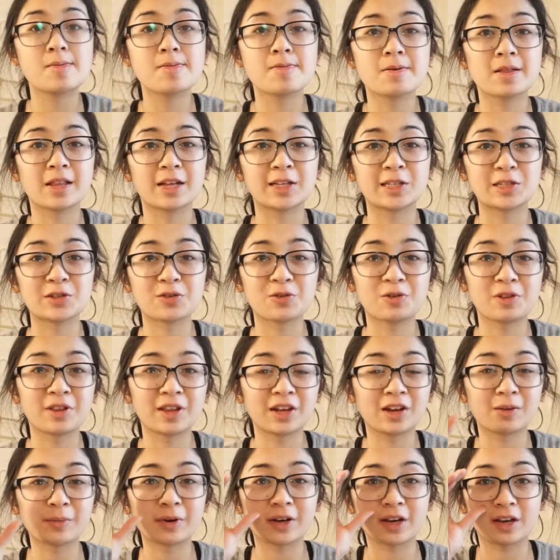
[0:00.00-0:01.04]
That's the only
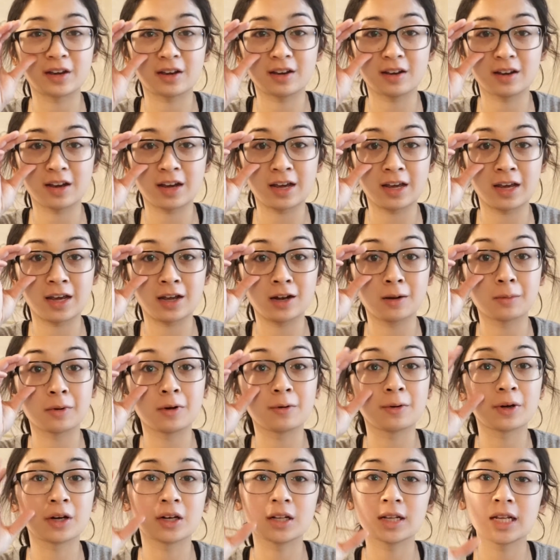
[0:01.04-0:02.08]
thing I hate about
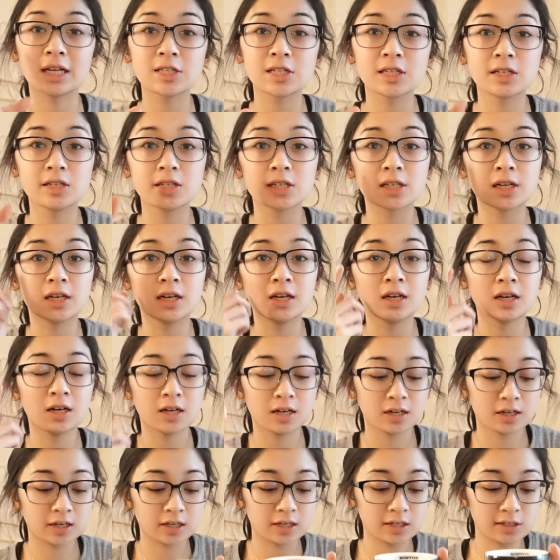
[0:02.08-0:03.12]
wearing glasses
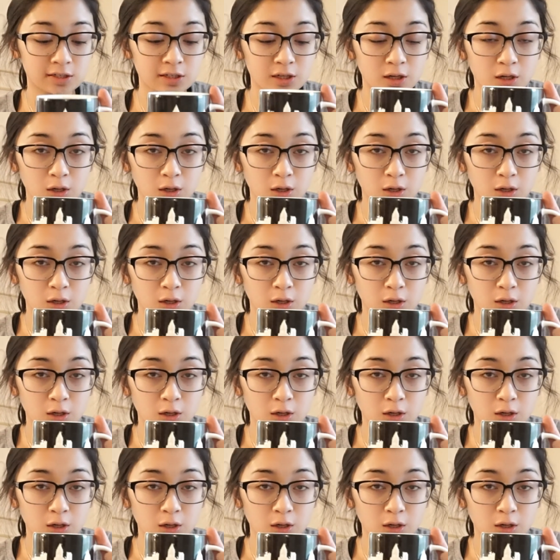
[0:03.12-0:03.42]
is